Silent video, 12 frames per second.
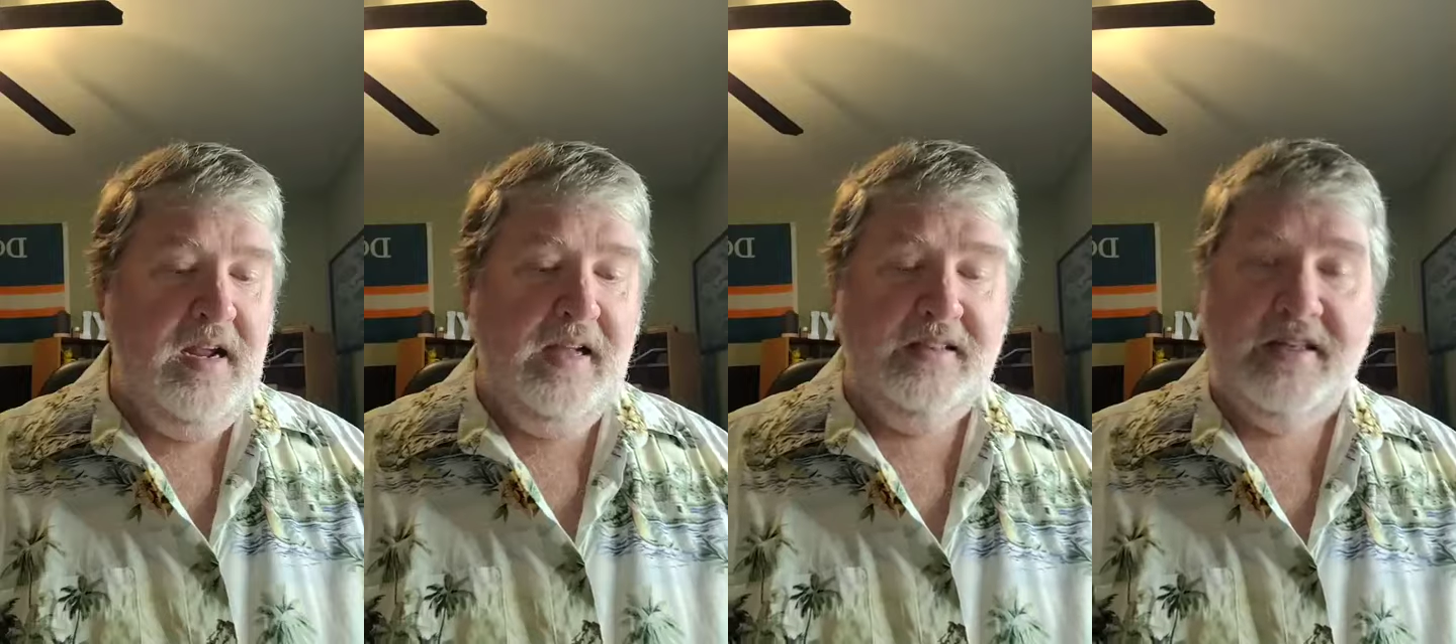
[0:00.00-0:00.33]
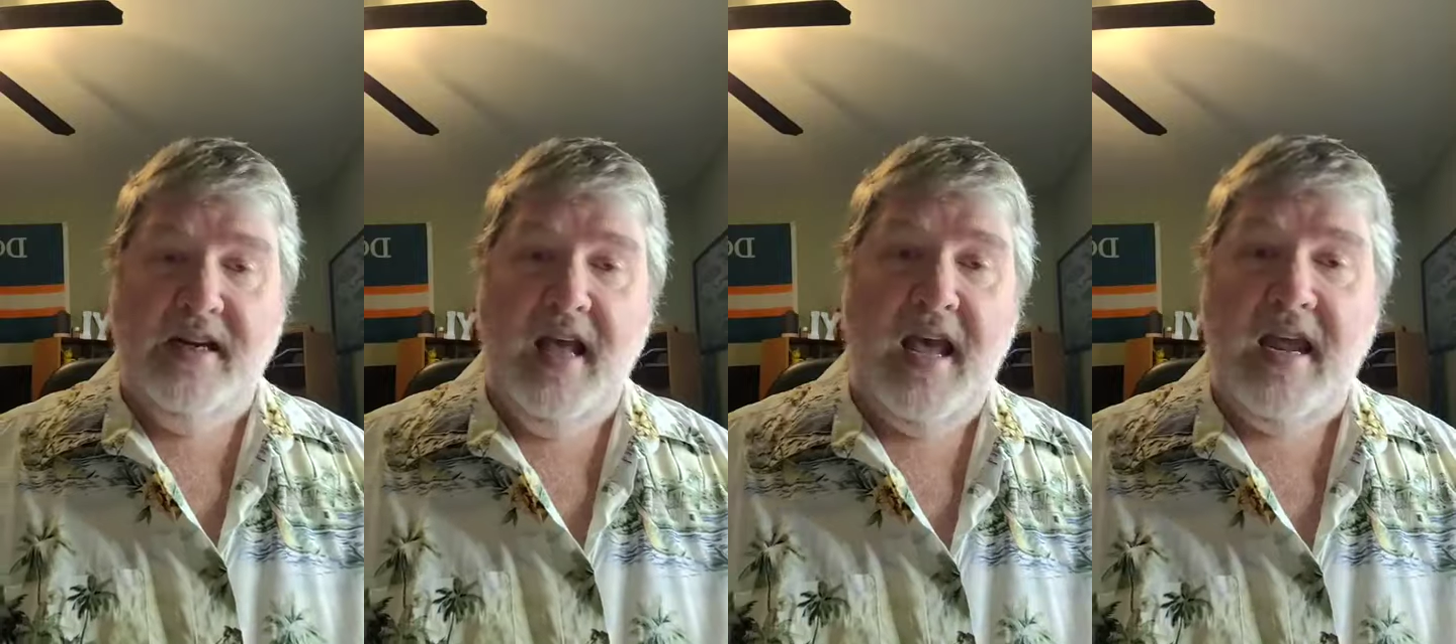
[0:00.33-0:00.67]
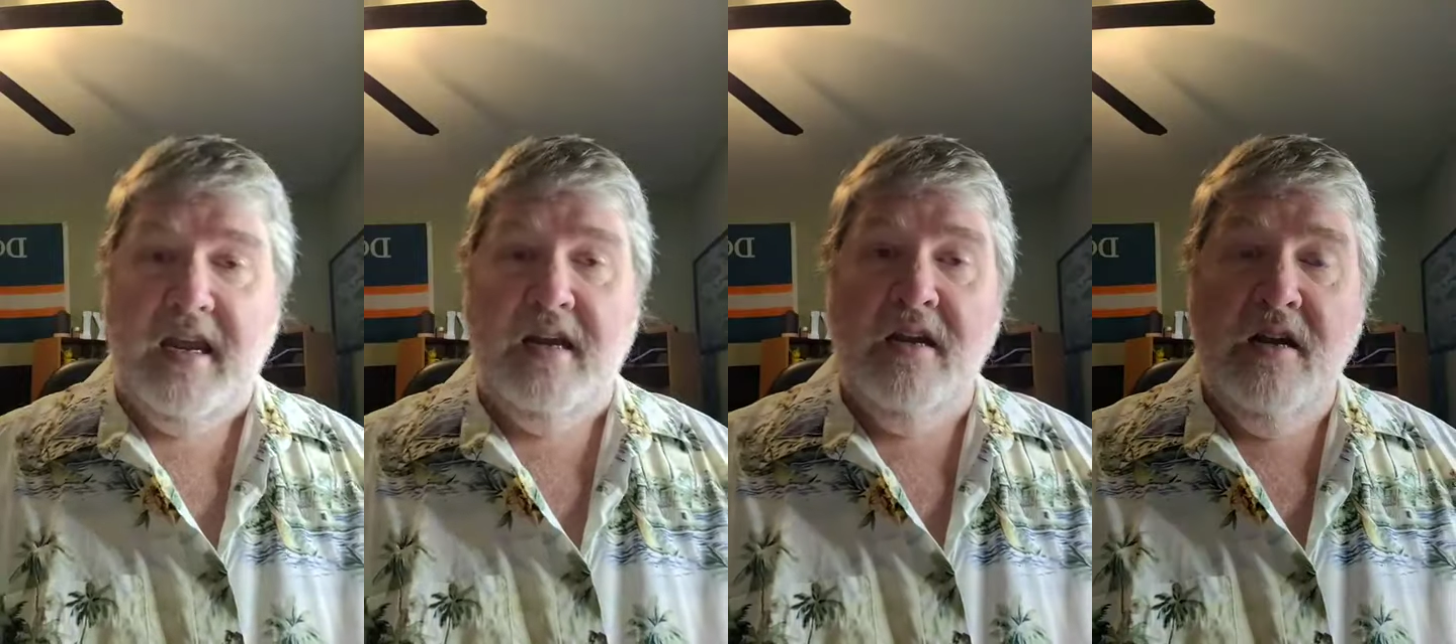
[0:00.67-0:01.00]
and said,
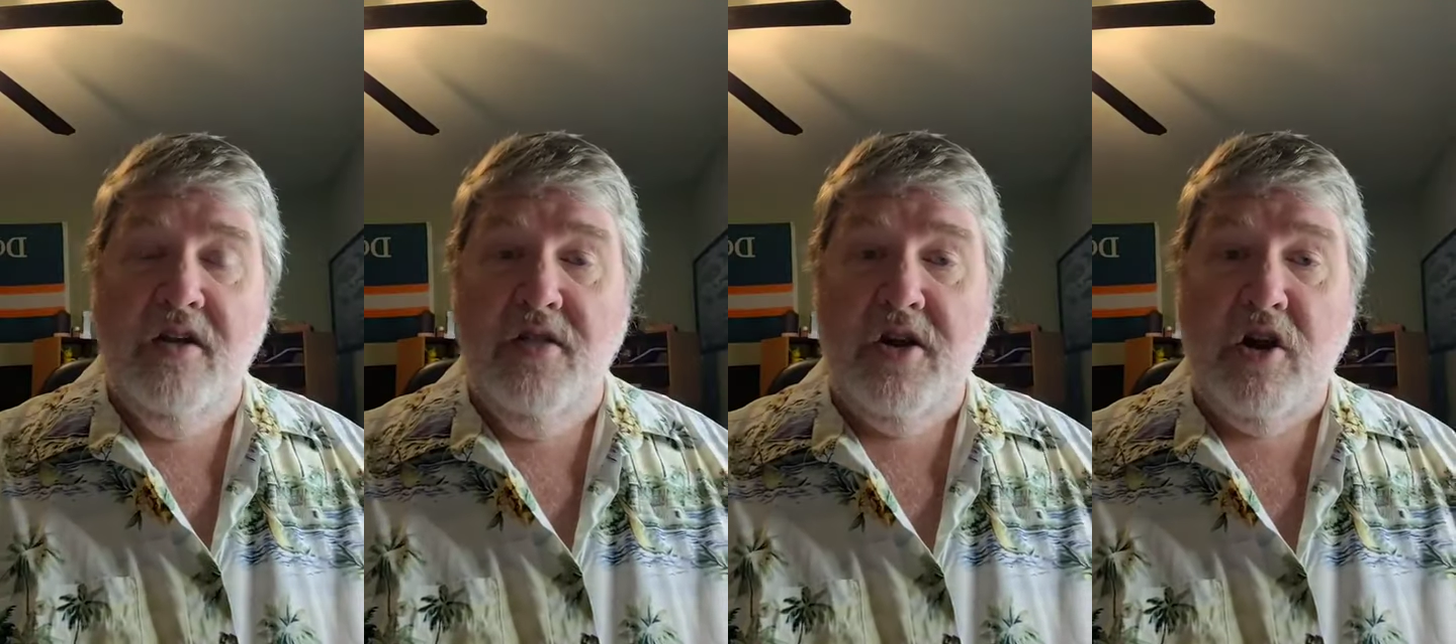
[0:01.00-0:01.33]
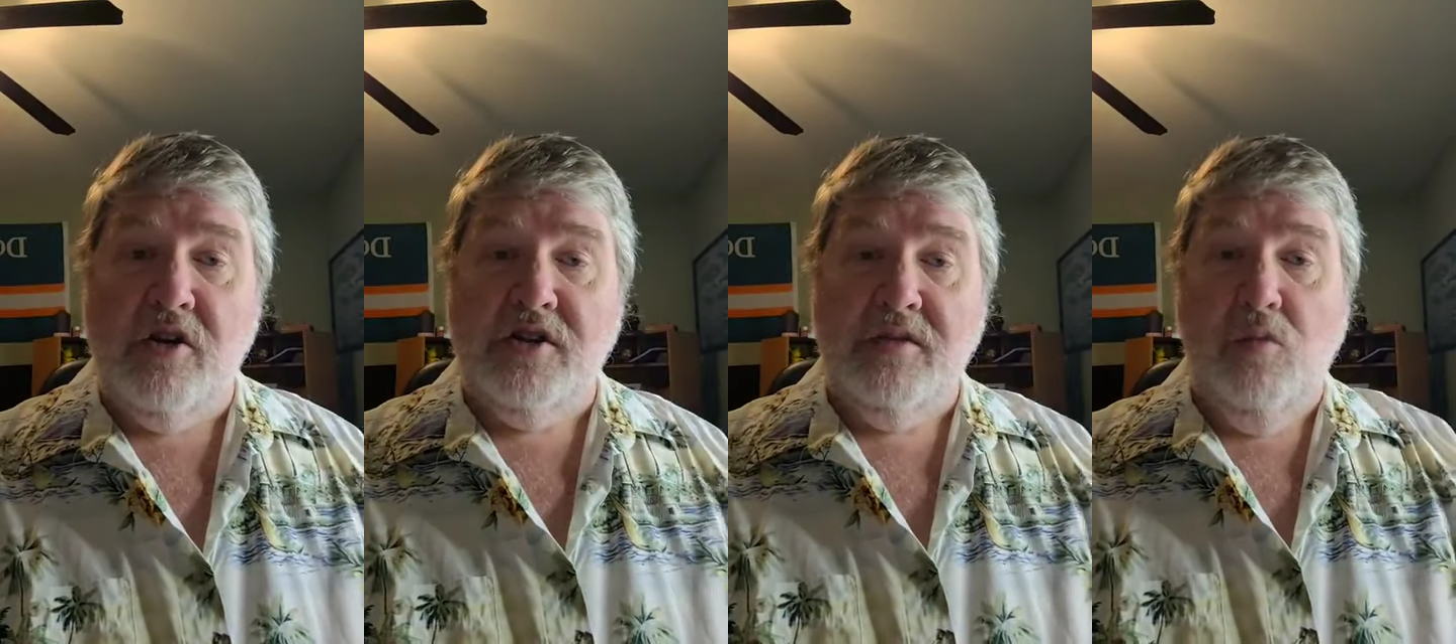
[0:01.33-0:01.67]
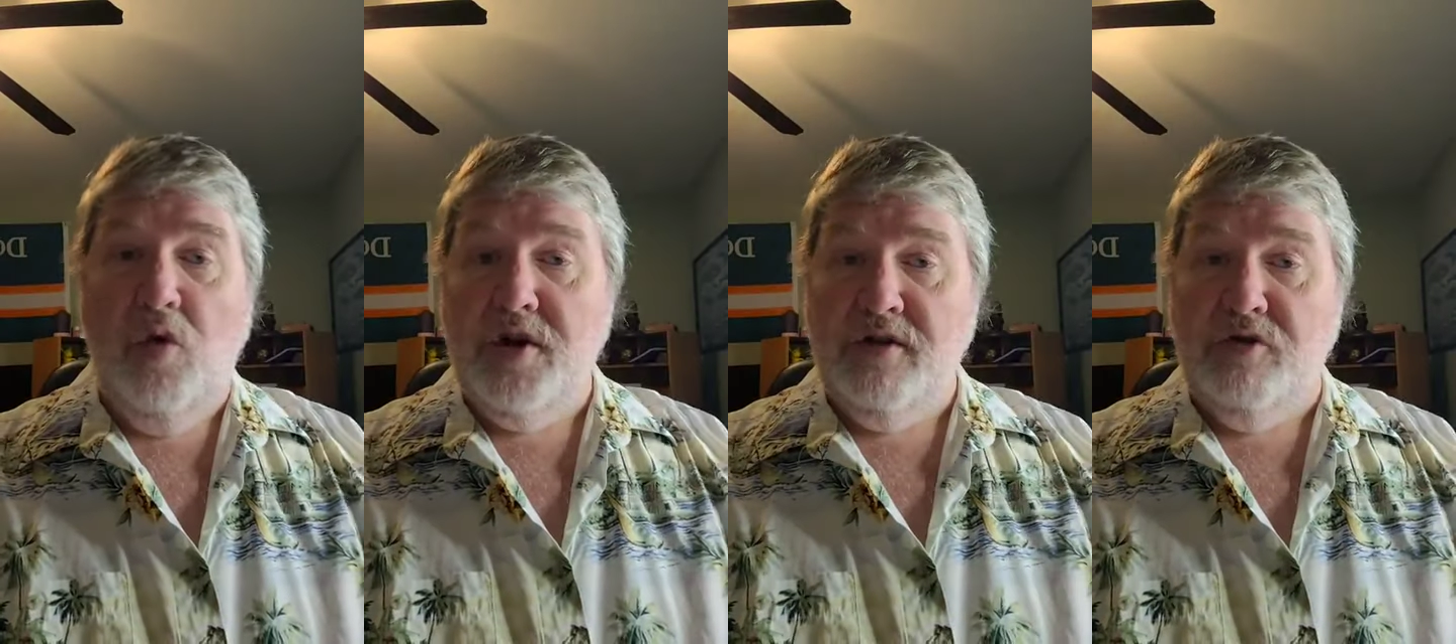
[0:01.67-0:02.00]
hey, there are some
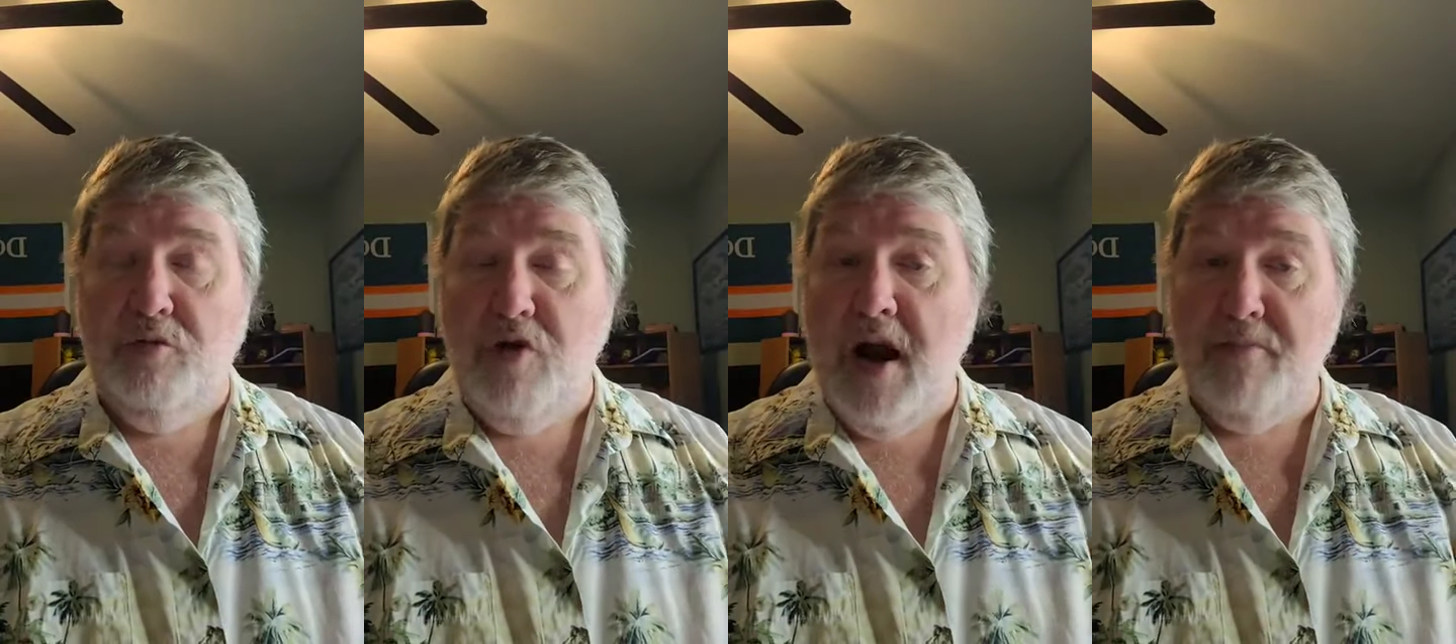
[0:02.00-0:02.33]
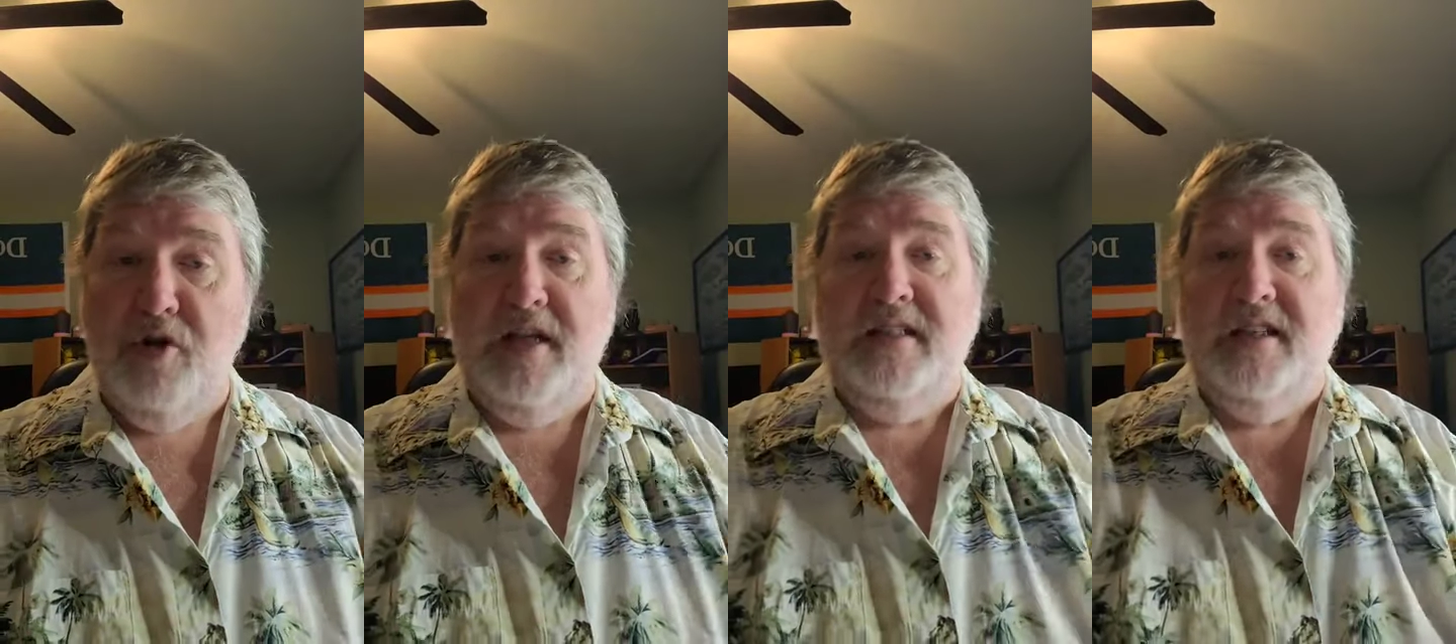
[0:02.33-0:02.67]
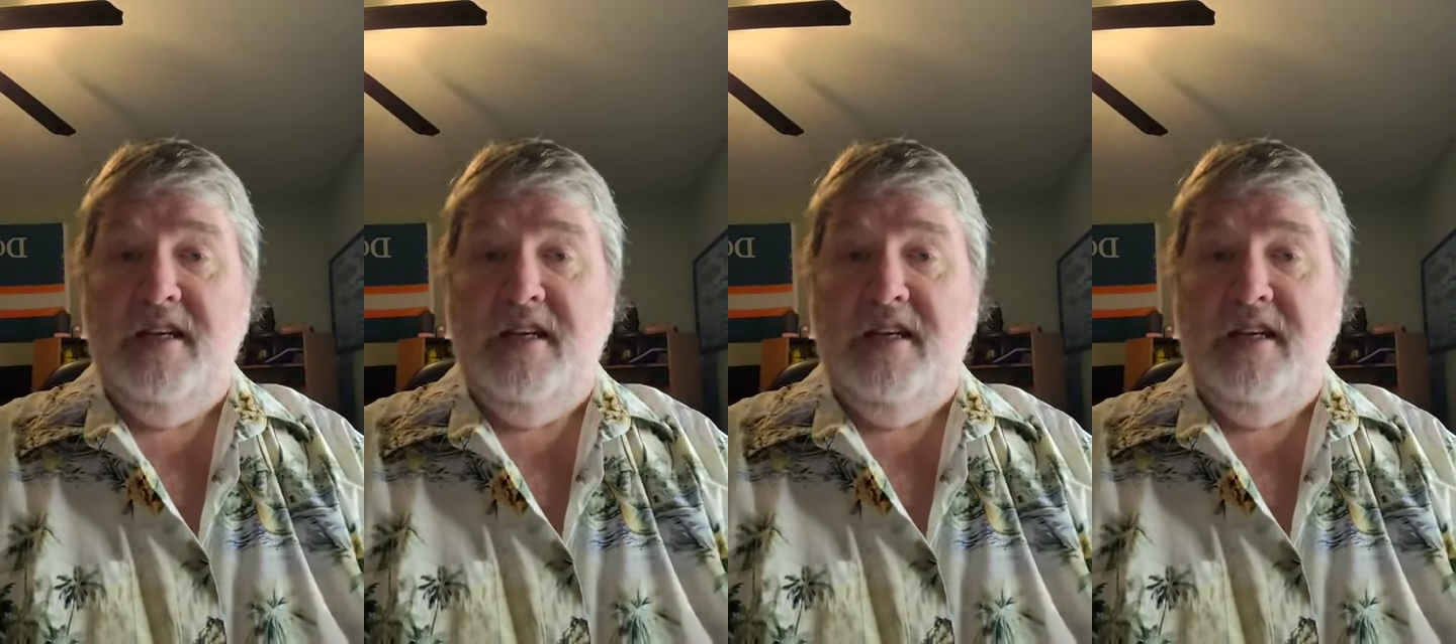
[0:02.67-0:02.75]
wonderful properties